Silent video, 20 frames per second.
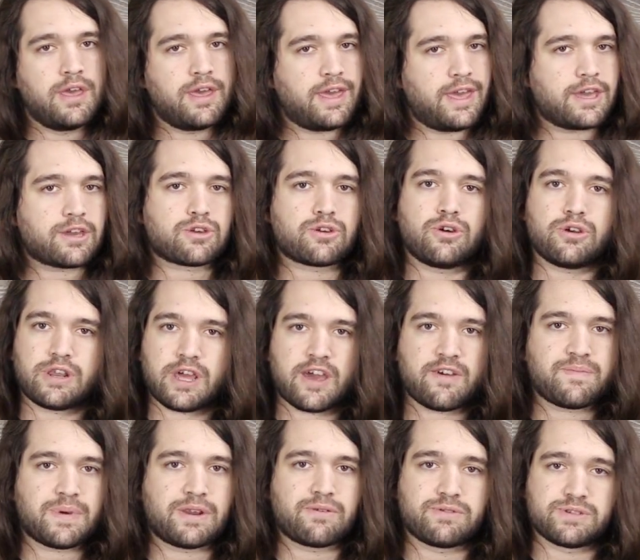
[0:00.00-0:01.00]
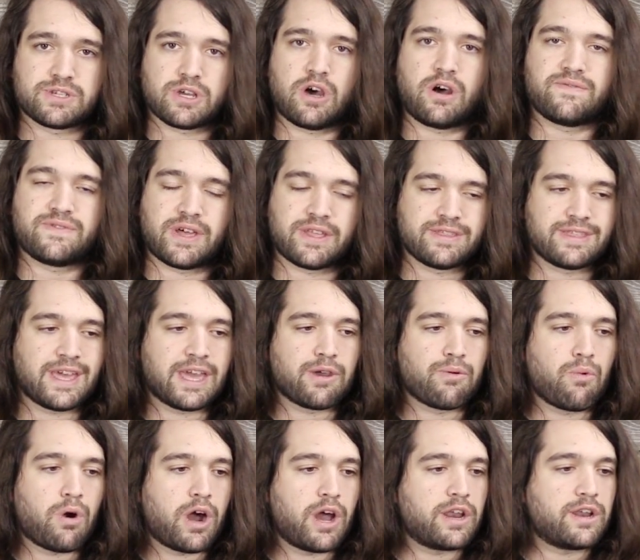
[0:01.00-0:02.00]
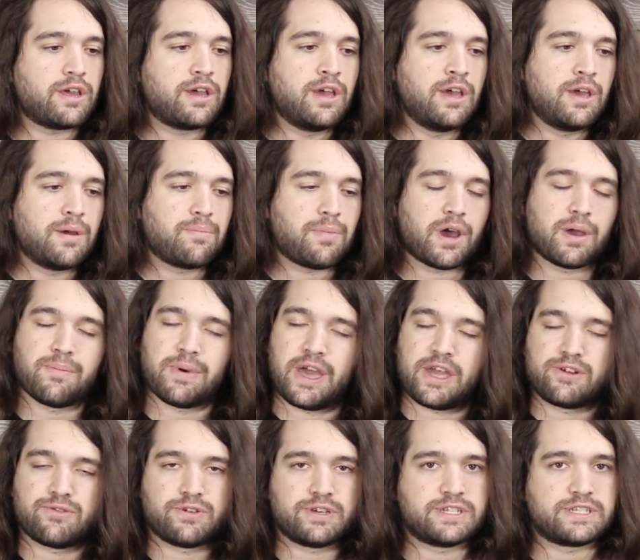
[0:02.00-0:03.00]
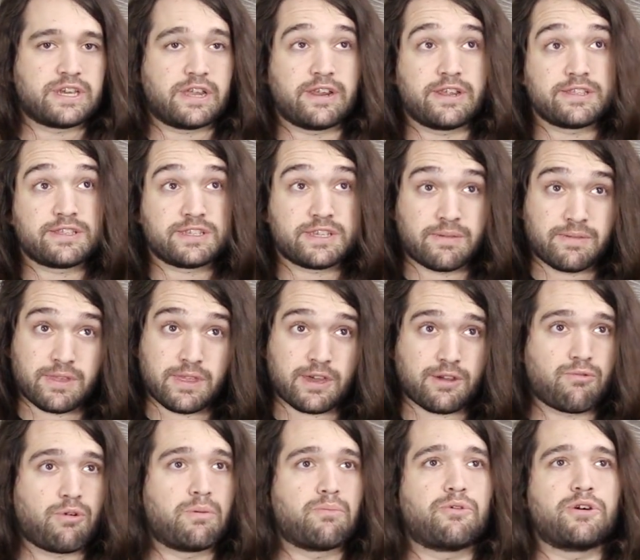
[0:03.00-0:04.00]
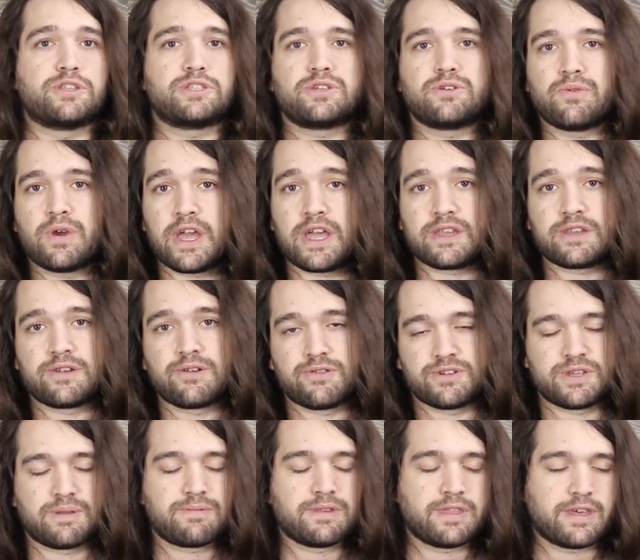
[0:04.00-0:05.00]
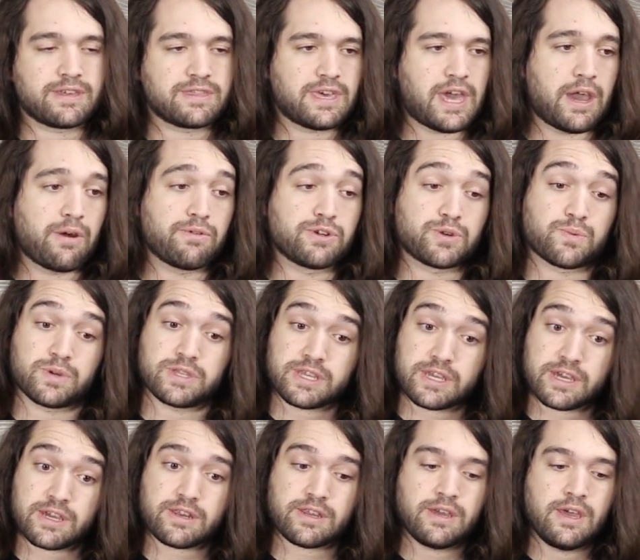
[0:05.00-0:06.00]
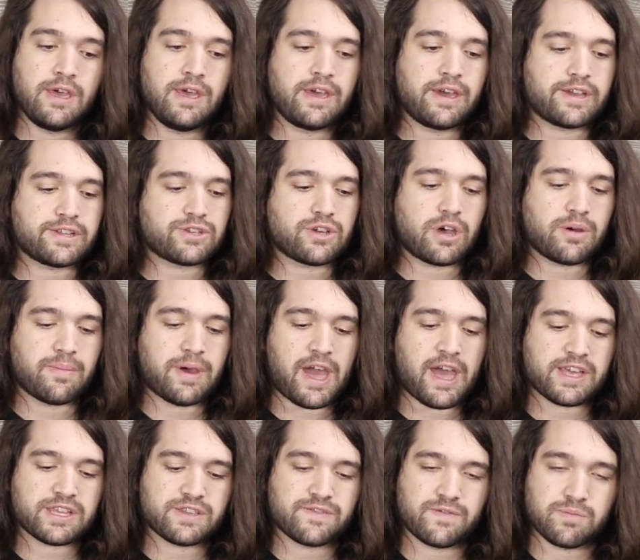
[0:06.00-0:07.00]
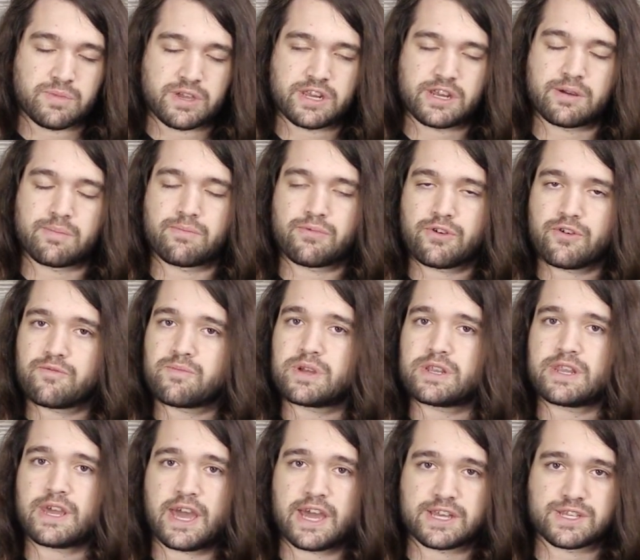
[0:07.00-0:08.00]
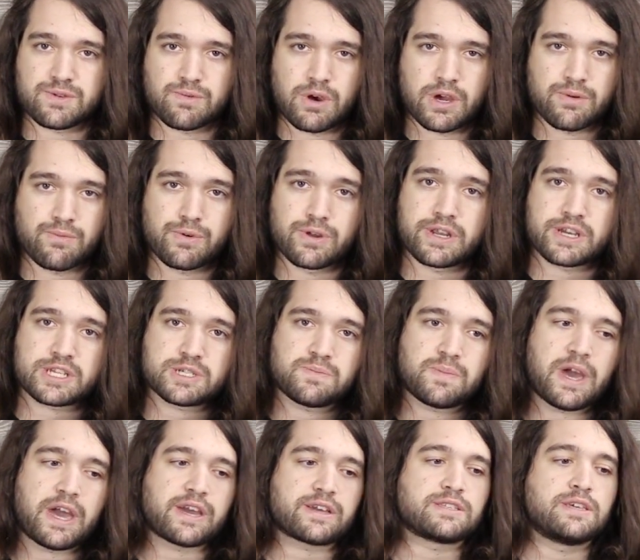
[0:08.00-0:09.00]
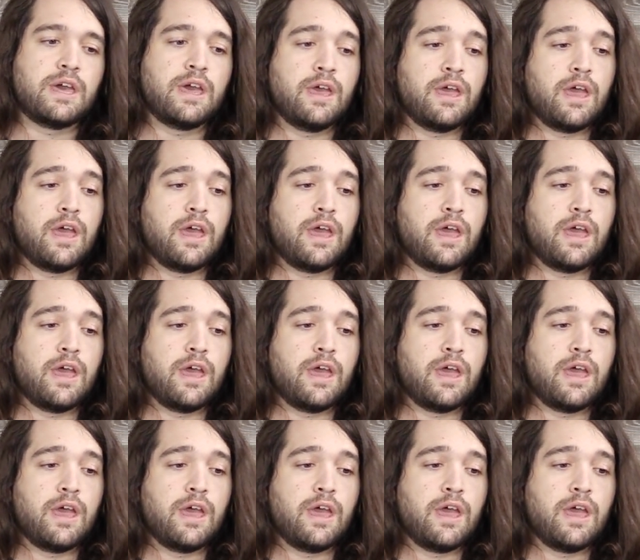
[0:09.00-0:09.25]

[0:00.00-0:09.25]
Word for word: it could have been resolved on day one by manually setting it to something like 1.28 or something like that, which we did and saw a massive immediate improvement as one would expect.